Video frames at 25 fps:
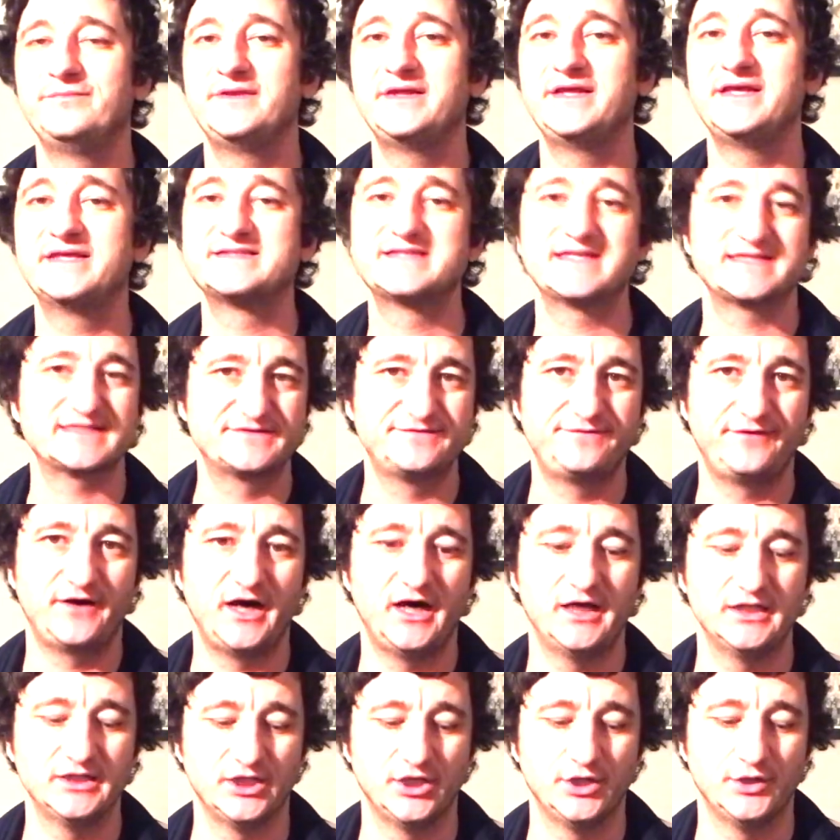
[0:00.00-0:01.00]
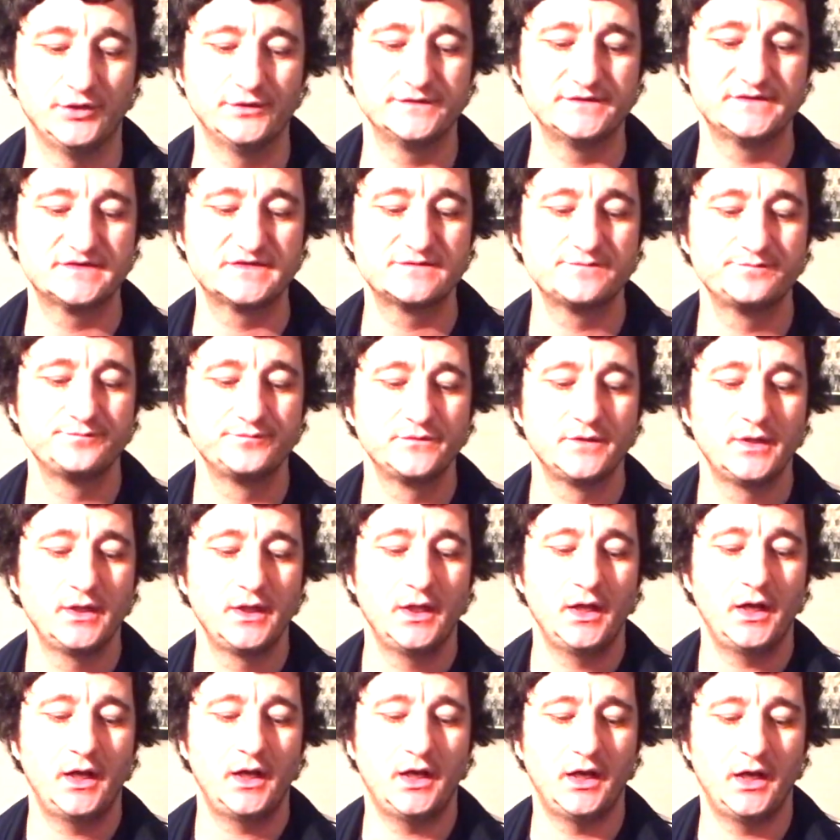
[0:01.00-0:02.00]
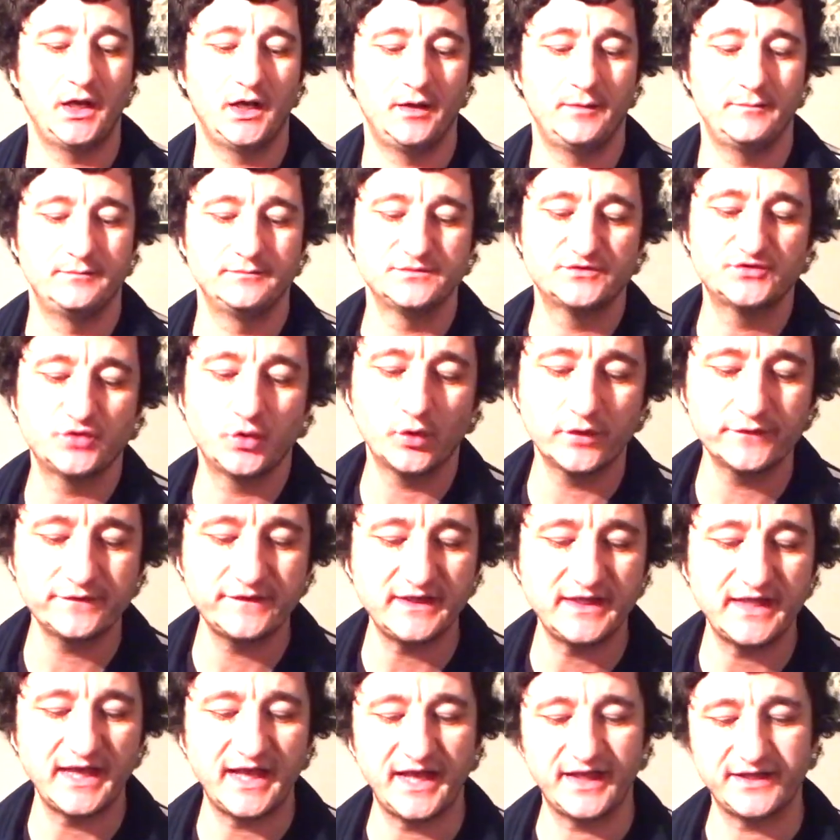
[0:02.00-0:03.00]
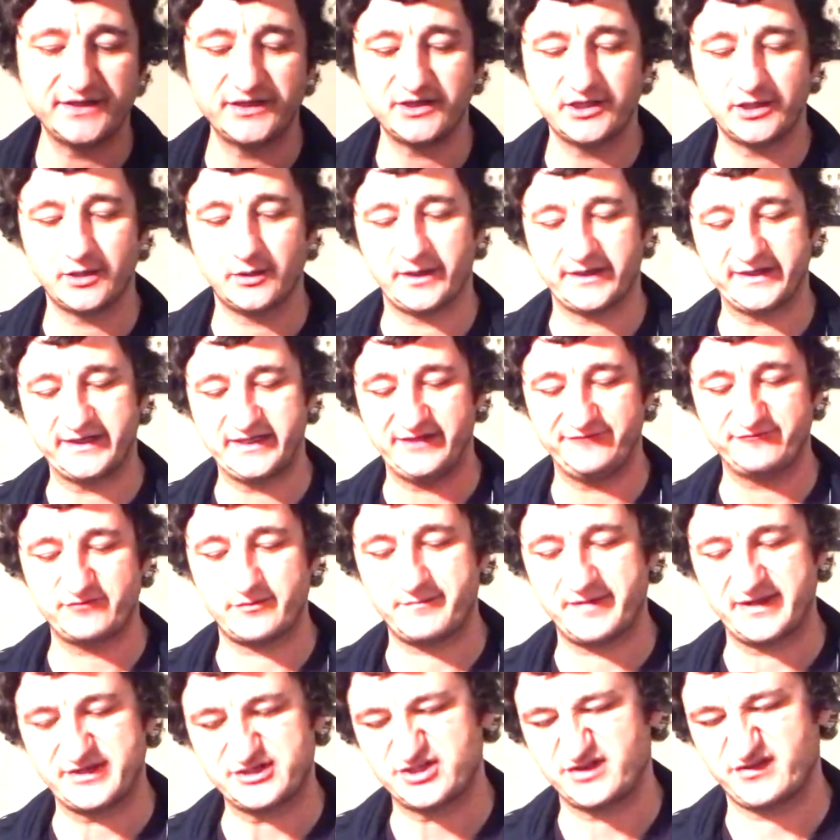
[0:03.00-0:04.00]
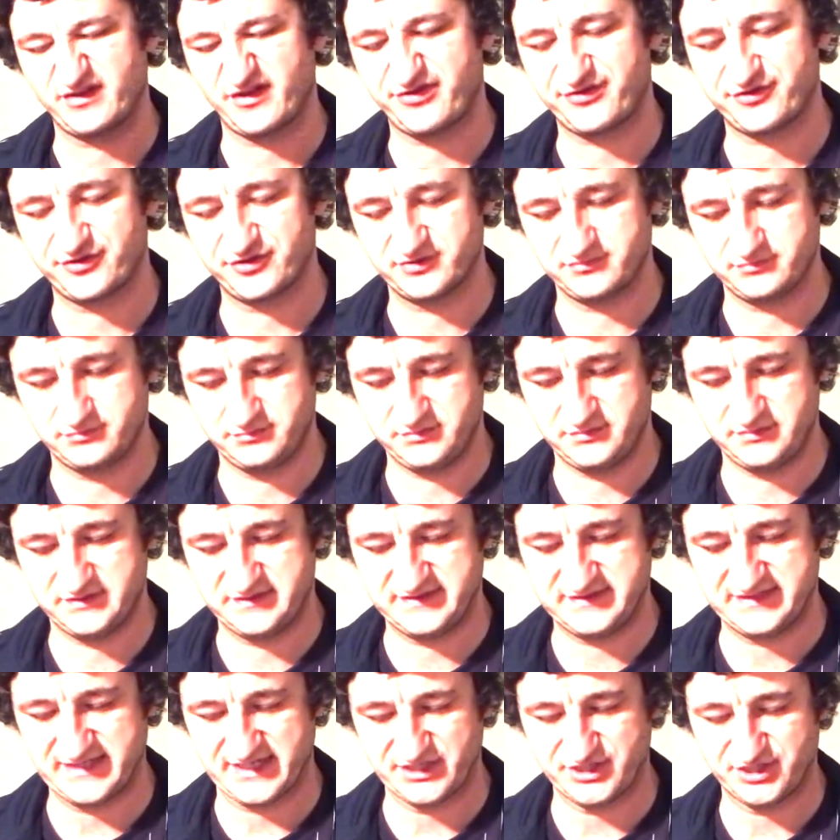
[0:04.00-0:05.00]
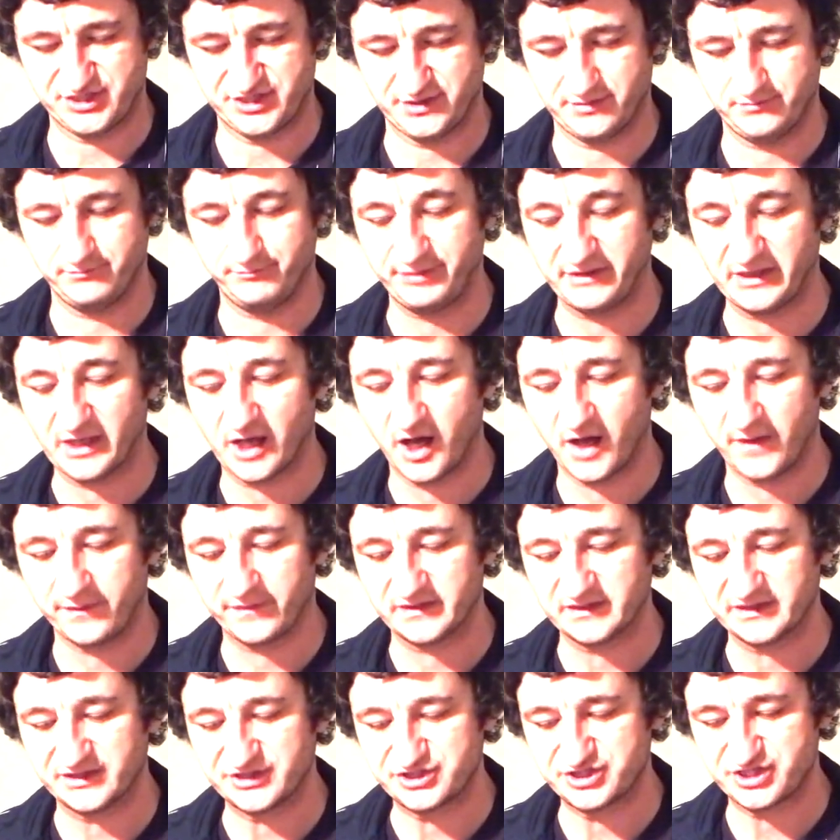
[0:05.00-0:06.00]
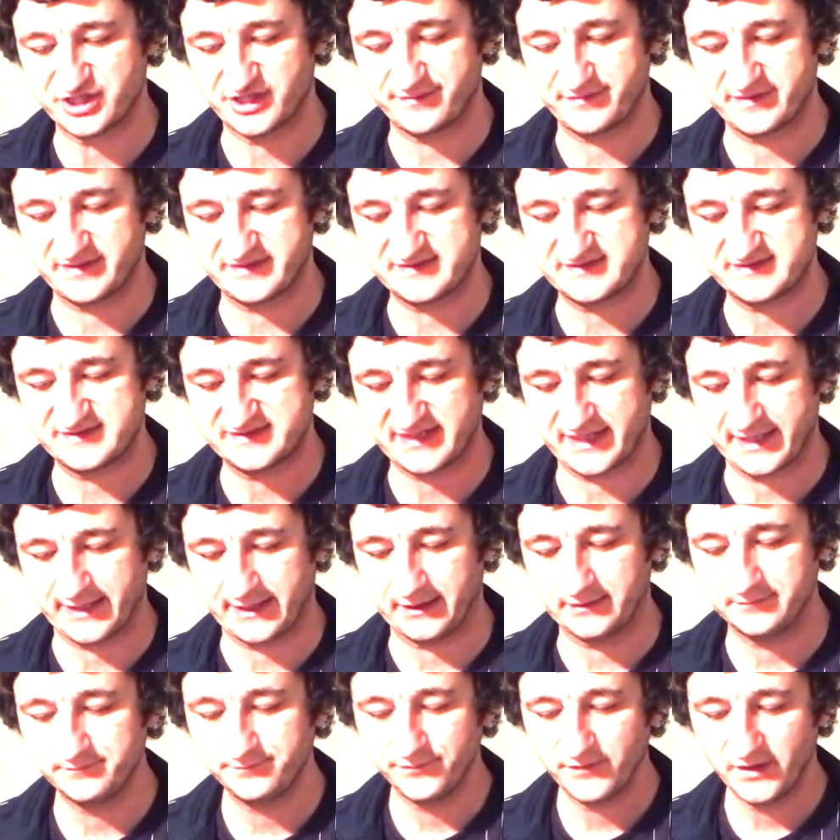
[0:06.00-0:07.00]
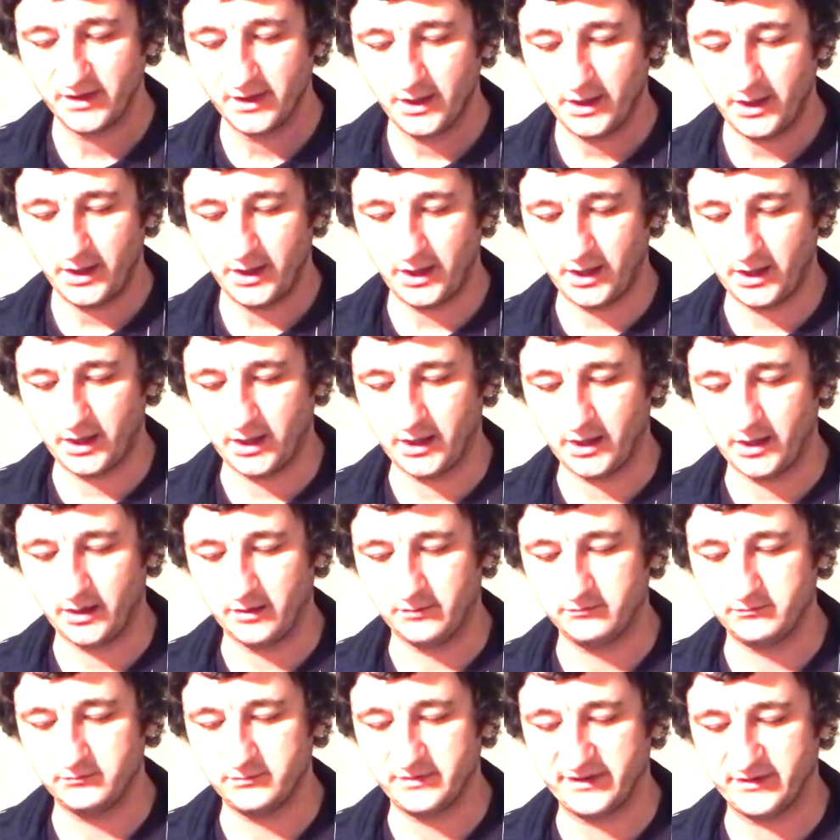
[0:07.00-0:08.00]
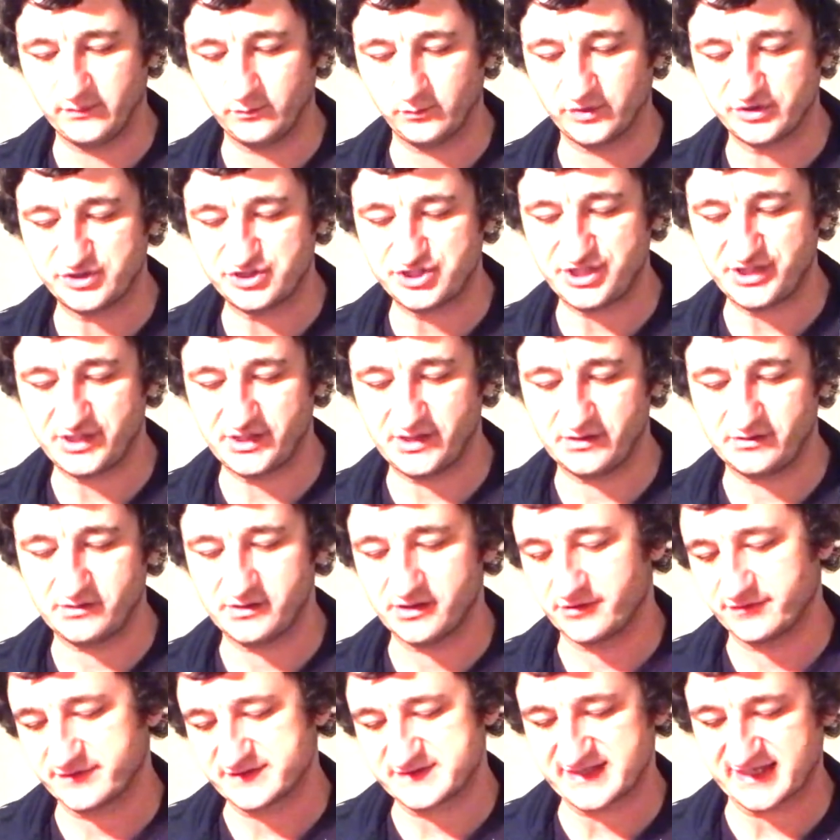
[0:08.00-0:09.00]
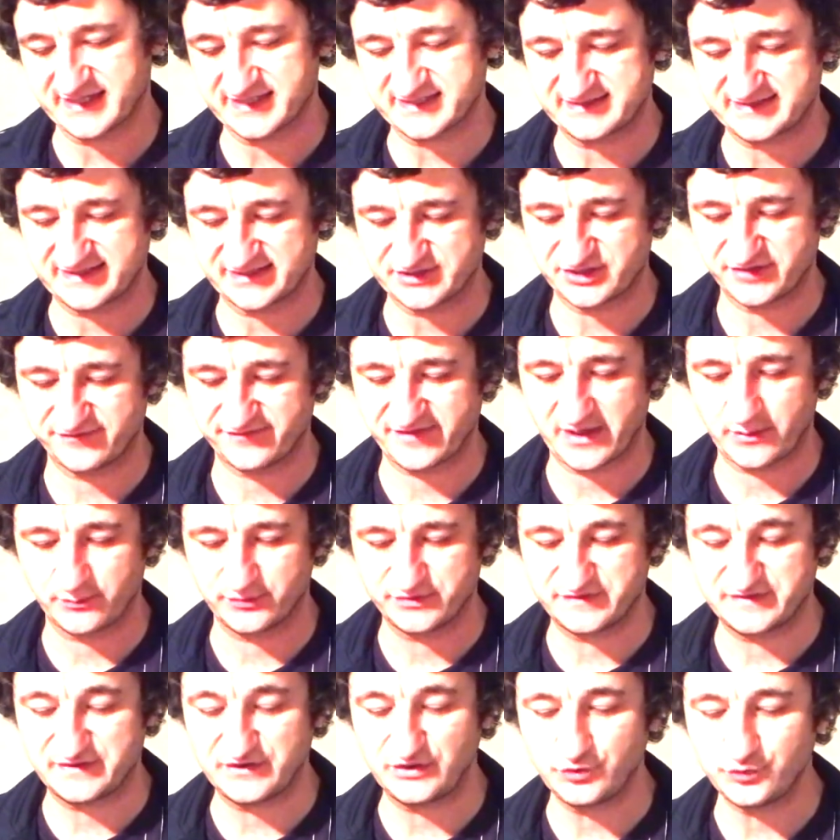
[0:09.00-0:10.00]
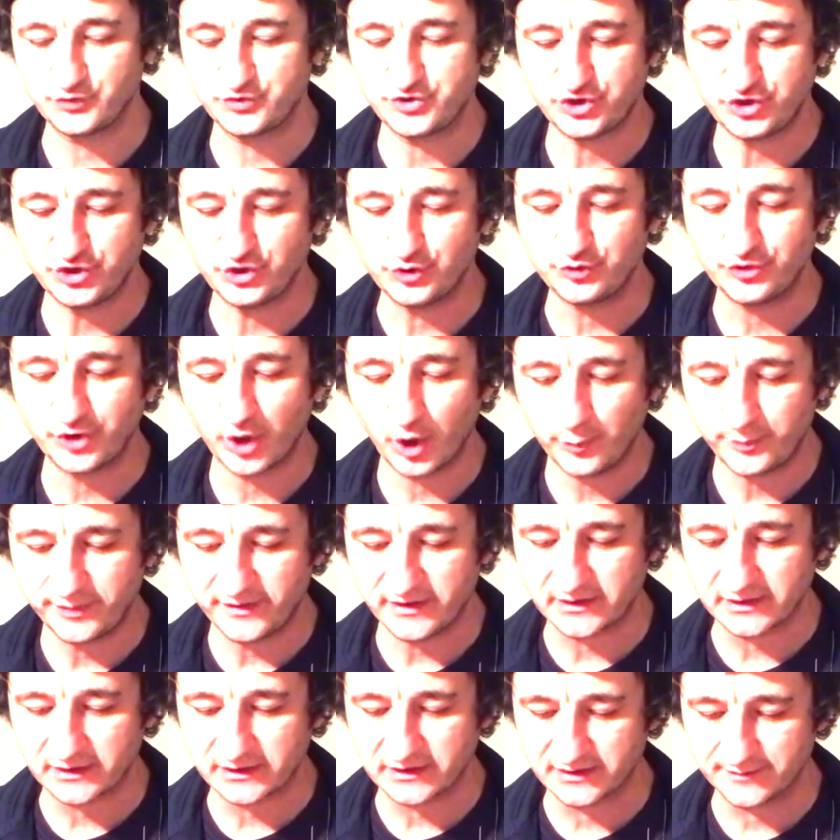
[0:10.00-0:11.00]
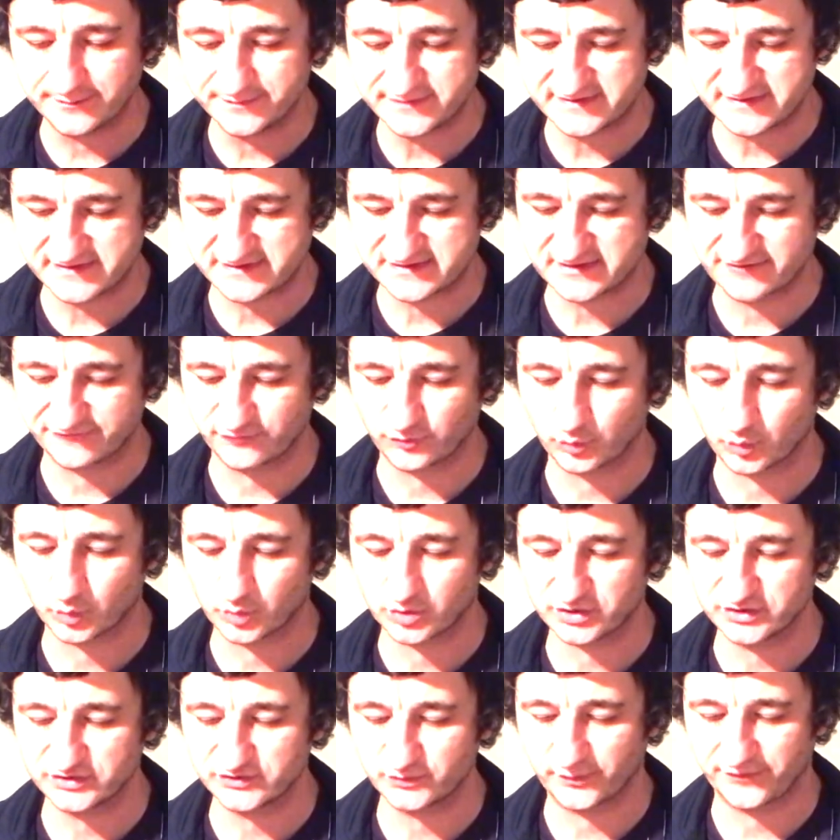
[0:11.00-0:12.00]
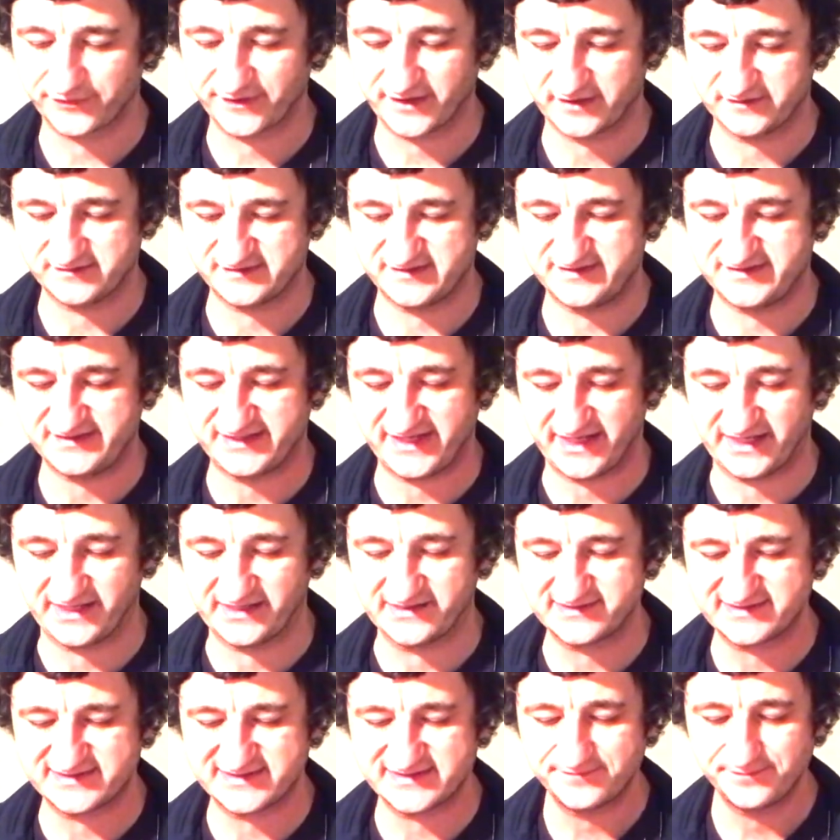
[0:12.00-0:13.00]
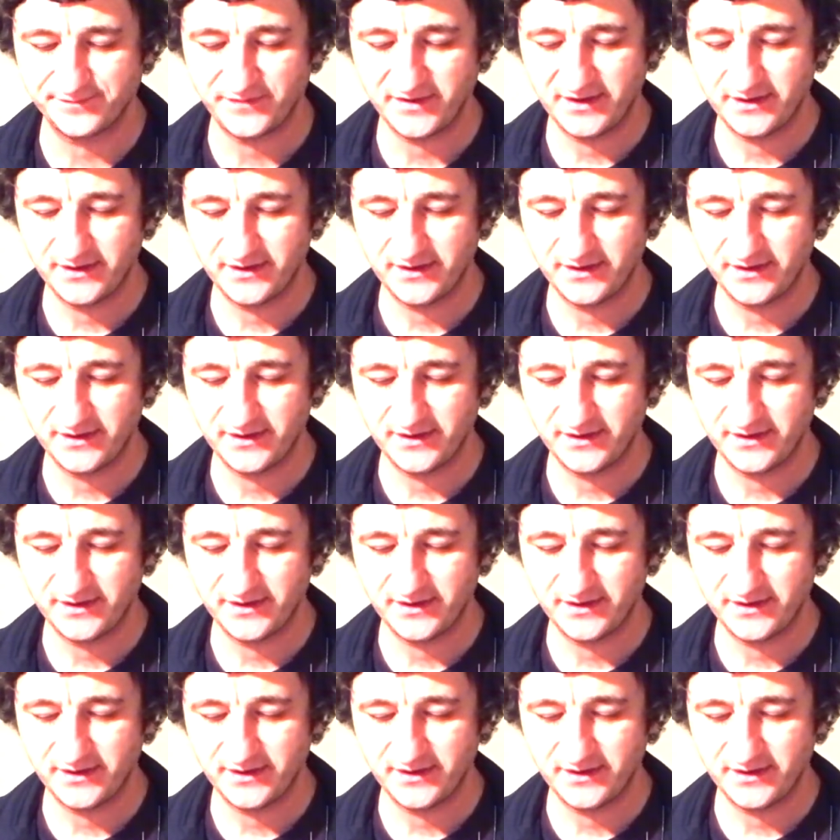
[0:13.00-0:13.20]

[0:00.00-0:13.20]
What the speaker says: is as follows. Toward the end, I didn't even mention the third section, Beyond the Legitimate State, in which he, the second section of that was Utopian Glimpses of a World Without States.